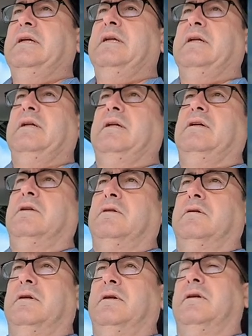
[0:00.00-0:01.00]

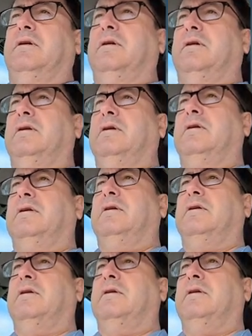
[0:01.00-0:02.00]

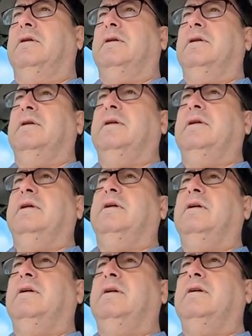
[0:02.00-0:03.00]

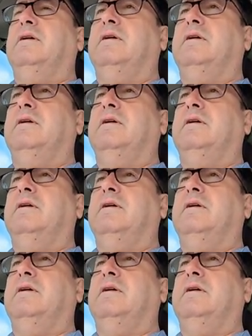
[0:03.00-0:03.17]
No one is speaking in this clip.